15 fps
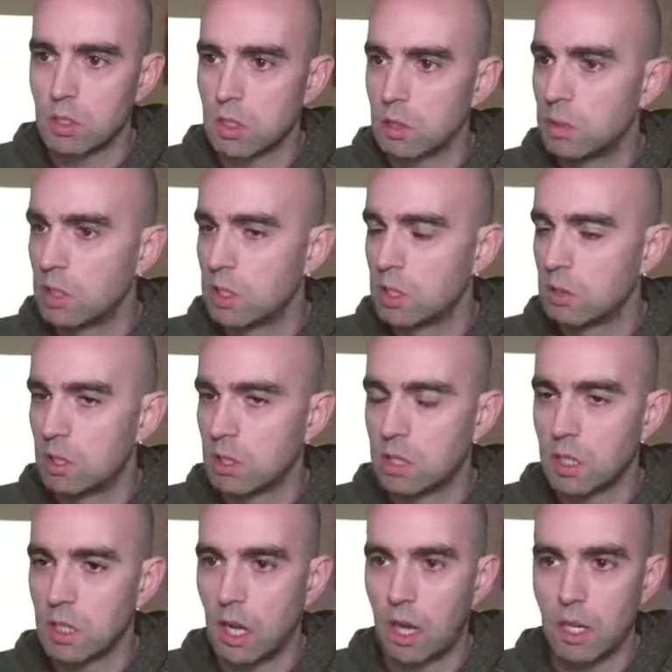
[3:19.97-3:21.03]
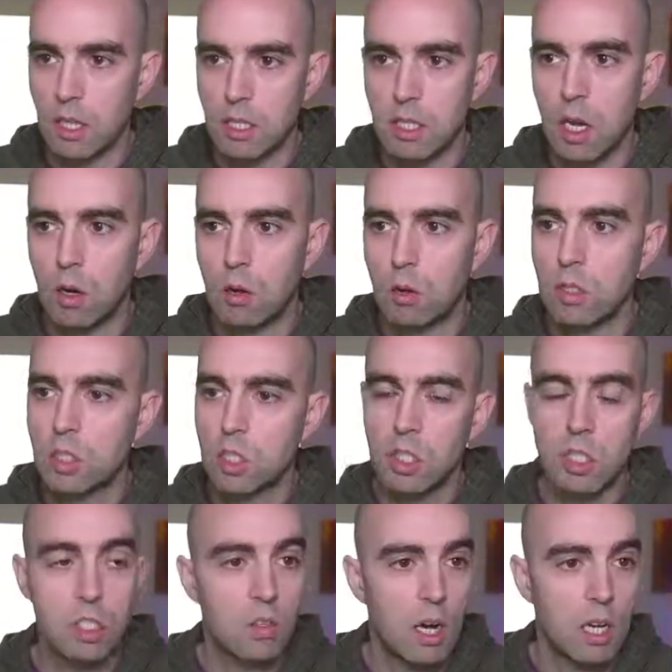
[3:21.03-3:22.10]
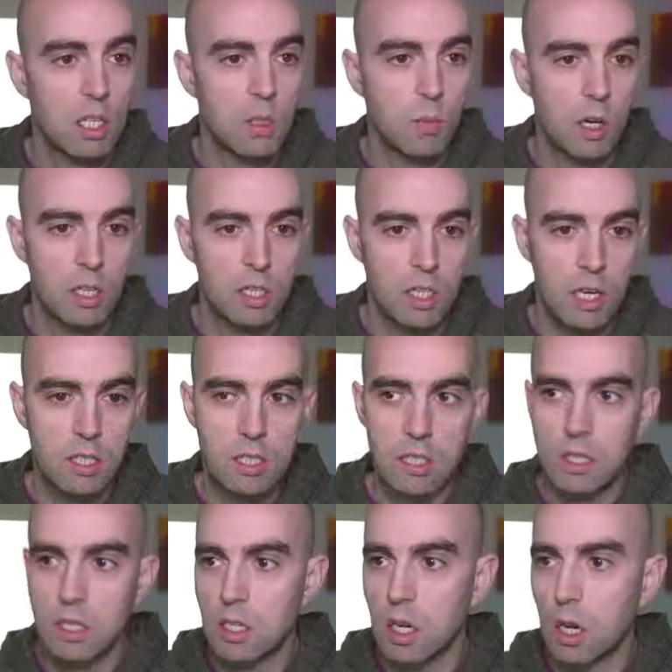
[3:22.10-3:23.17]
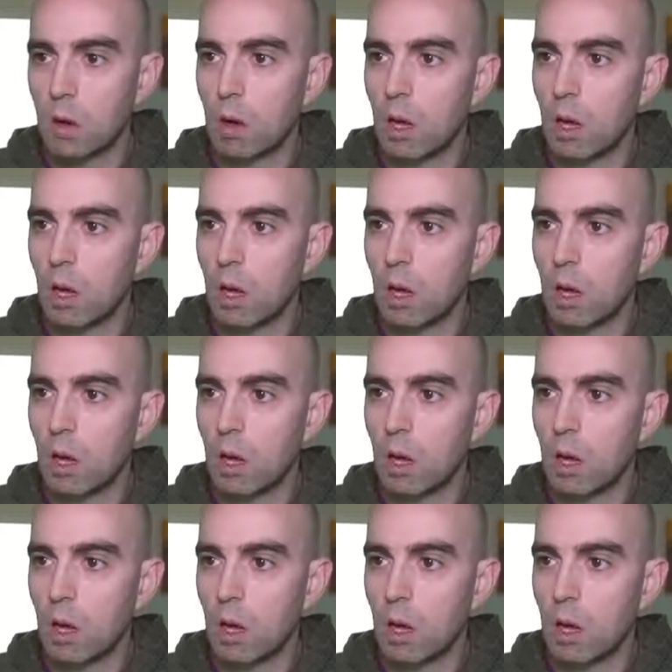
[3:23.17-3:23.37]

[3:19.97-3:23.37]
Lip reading: be doing today. So it's just a Scratch project. So